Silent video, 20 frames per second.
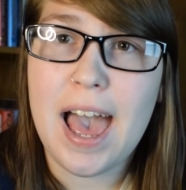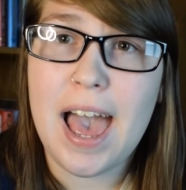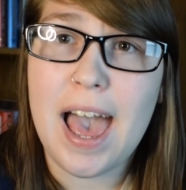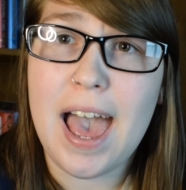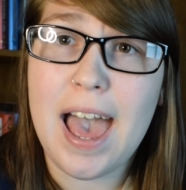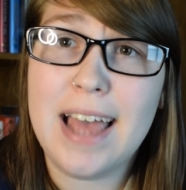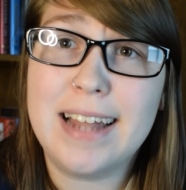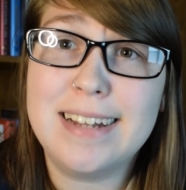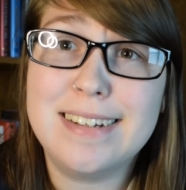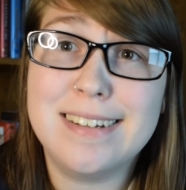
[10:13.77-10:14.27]

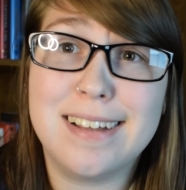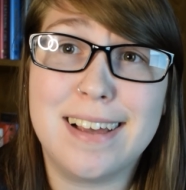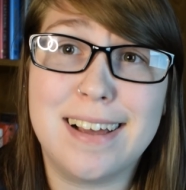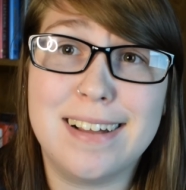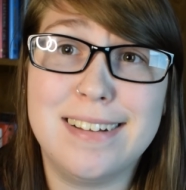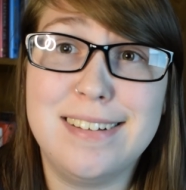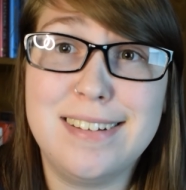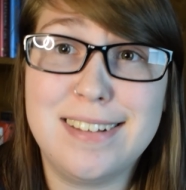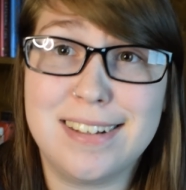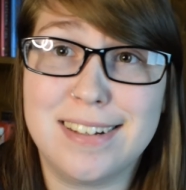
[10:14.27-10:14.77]
And
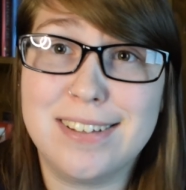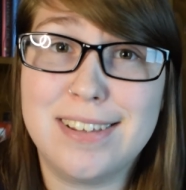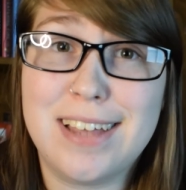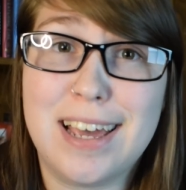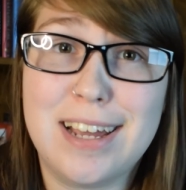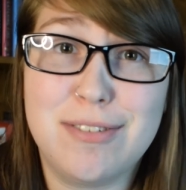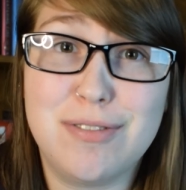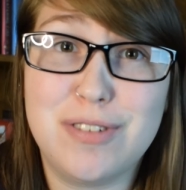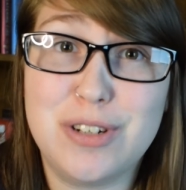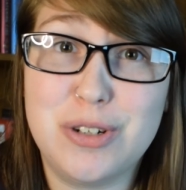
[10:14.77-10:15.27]
until
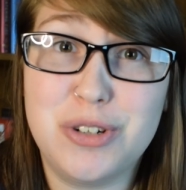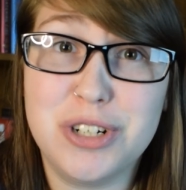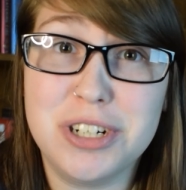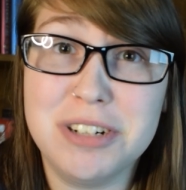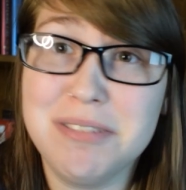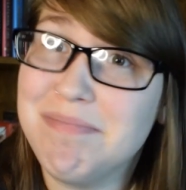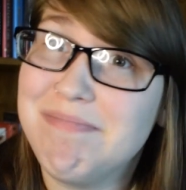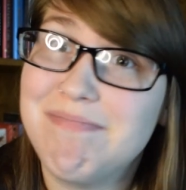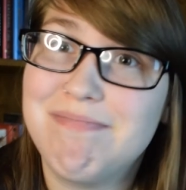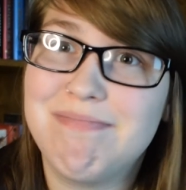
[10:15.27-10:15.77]
that future,
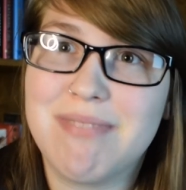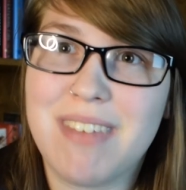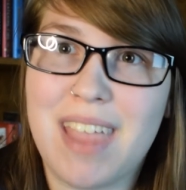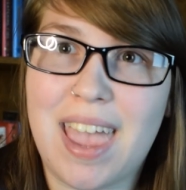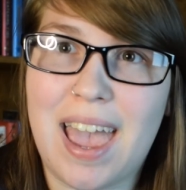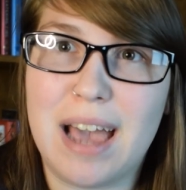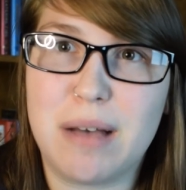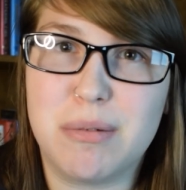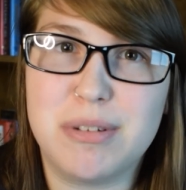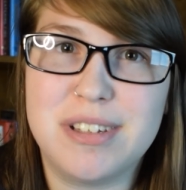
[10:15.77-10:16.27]

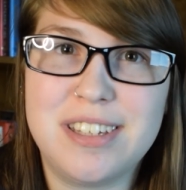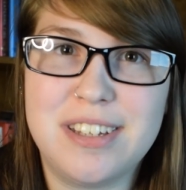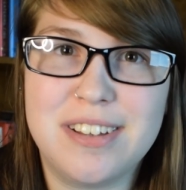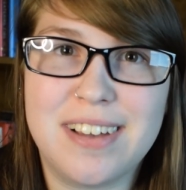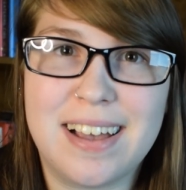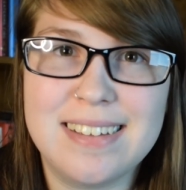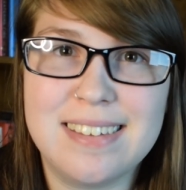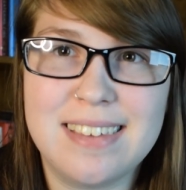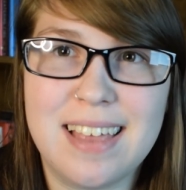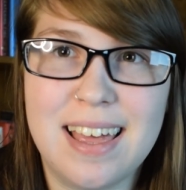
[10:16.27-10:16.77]
I will see you
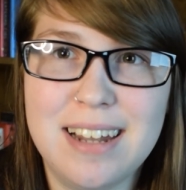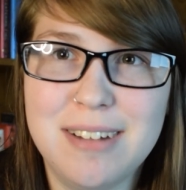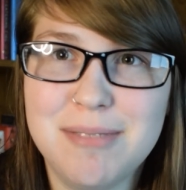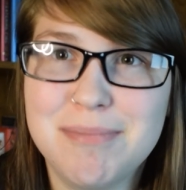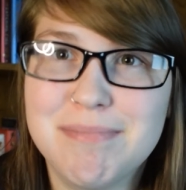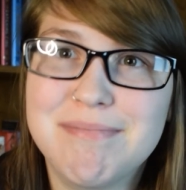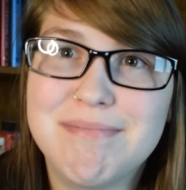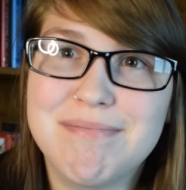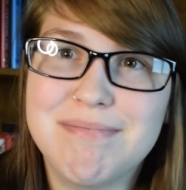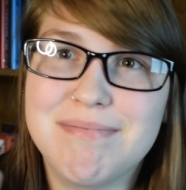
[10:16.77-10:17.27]
guys then.
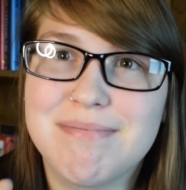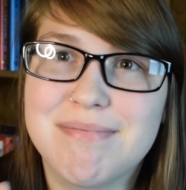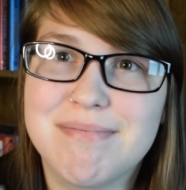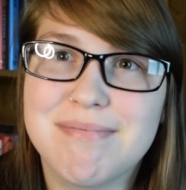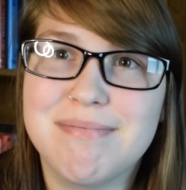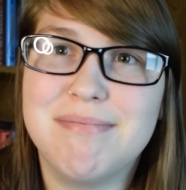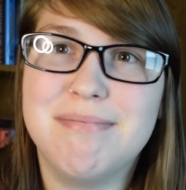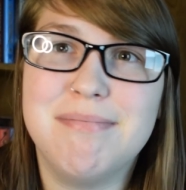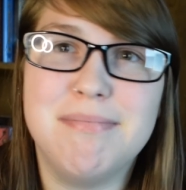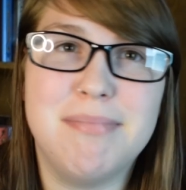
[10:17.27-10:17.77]

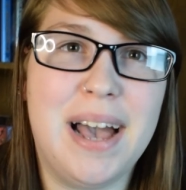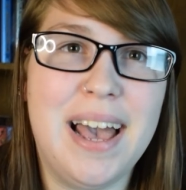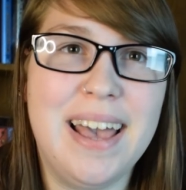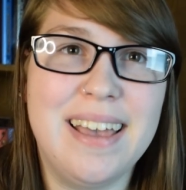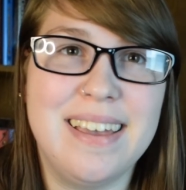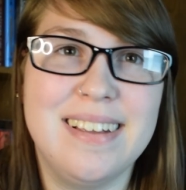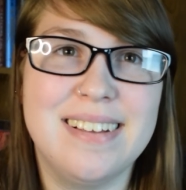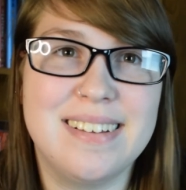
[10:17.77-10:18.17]
Bye!